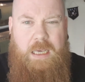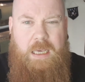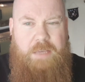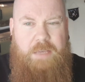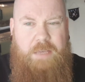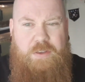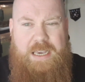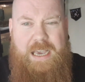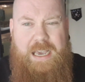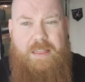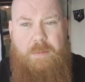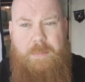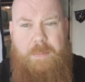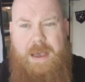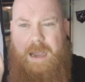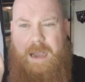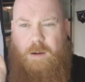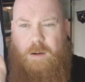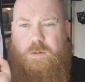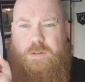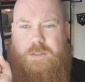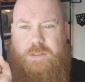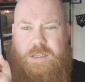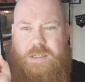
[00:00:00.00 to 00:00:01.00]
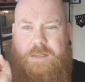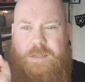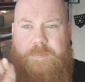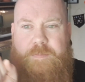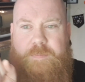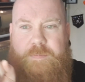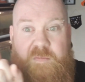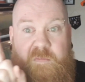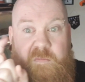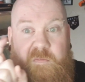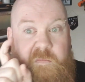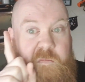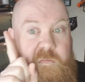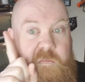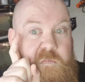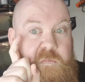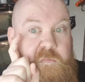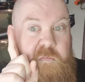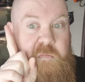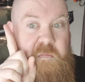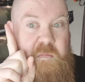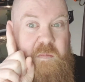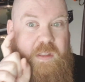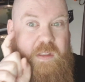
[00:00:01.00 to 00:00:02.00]
you get them out,
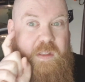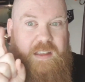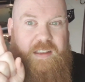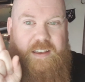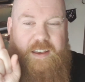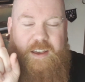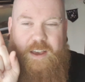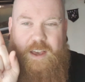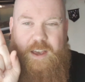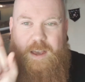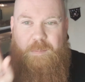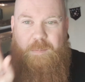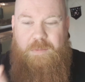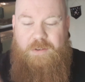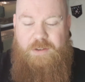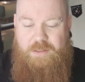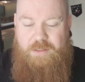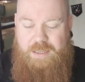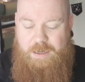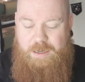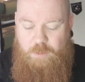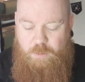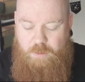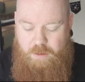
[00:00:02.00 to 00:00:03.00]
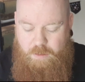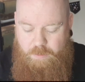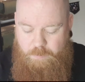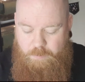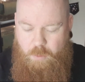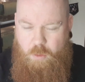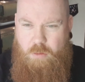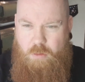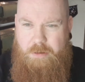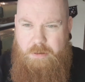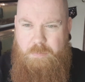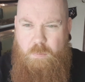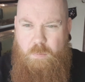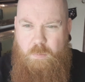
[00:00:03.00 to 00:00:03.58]
do they look more